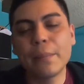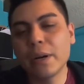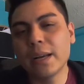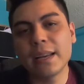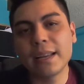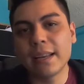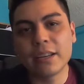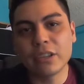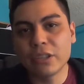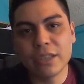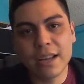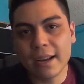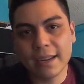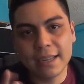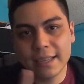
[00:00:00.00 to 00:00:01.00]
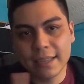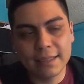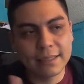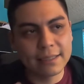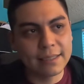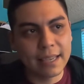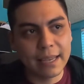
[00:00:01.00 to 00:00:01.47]
but you're not going to get
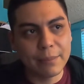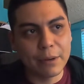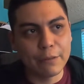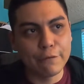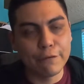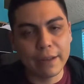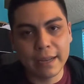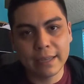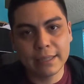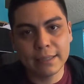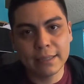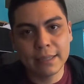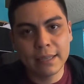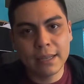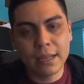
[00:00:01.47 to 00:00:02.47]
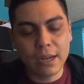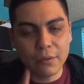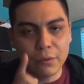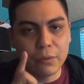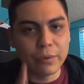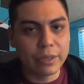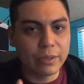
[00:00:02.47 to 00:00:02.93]
the same effect
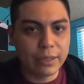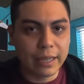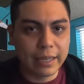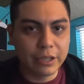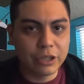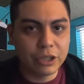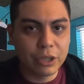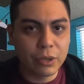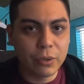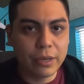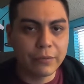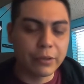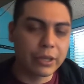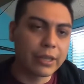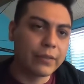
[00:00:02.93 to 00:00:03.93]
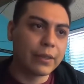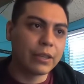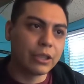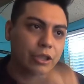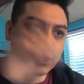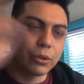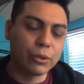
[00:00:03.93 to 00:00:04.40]
of a real light show if you're giving
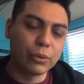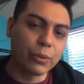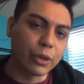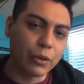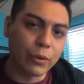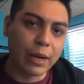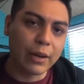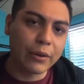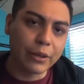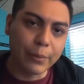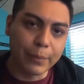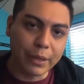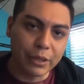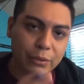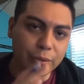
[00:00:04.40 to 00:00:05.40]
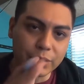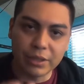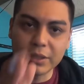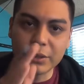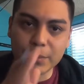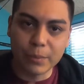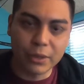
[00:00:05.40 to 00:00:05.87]
a show to a crowd compared to a
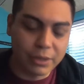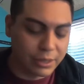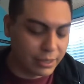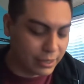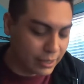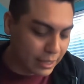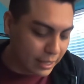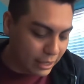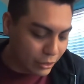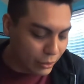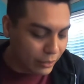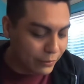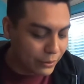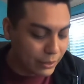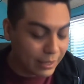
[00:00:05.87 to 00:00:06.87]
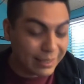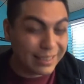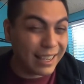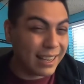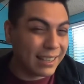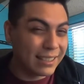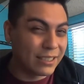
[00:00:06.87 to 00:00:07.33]
single person. So I feel like
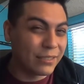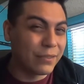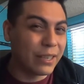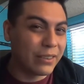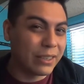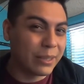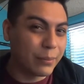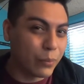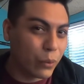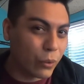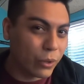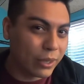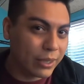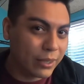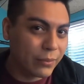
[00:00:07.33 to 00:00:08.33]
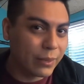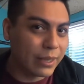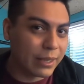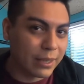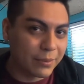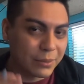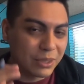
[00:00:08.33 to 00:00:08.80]
that is very important when
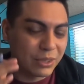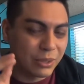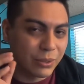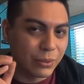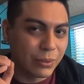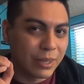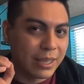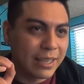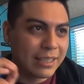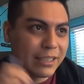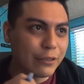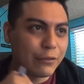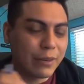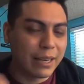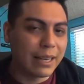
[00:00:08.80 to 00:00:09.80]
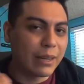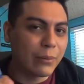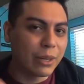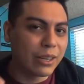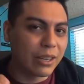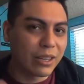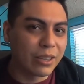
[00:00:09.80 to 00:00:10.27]
it comes to defining
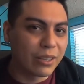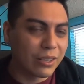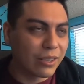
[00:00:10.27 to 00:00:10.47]
what